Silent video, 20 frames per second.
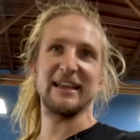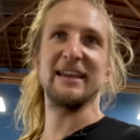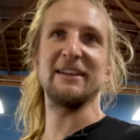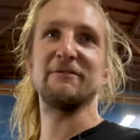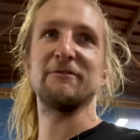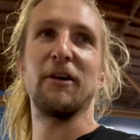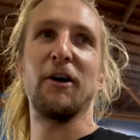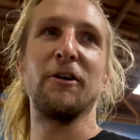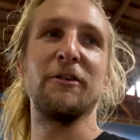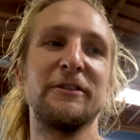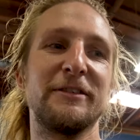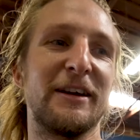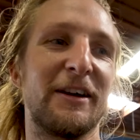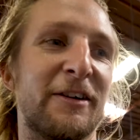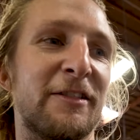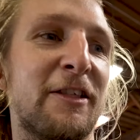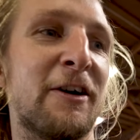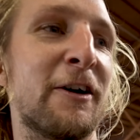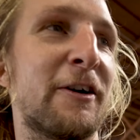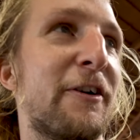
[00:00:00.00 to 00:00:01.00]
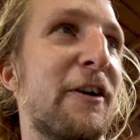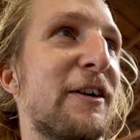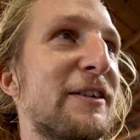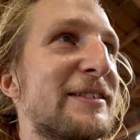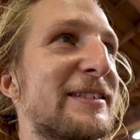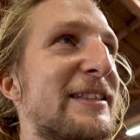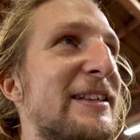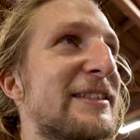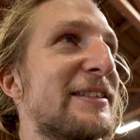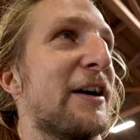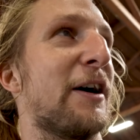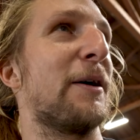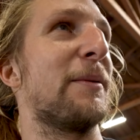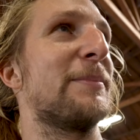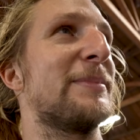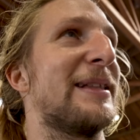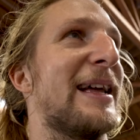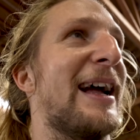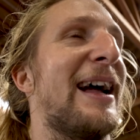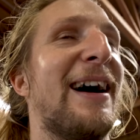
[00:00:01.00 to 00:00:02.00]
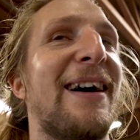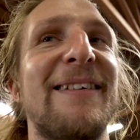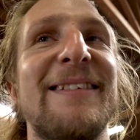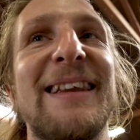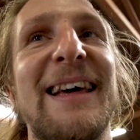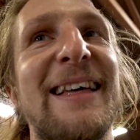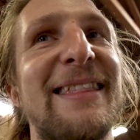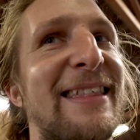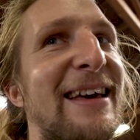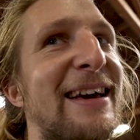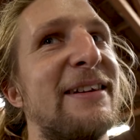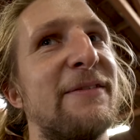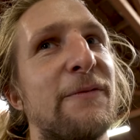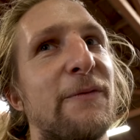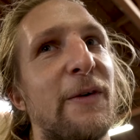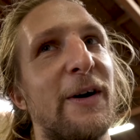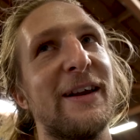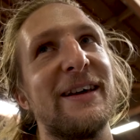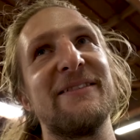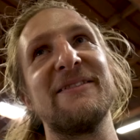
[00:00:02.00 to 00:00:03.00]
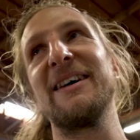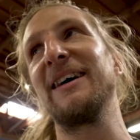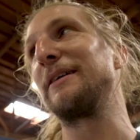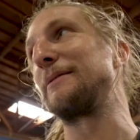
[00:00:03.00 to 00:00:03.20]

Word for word: he rolled across the top, down, and then whatever.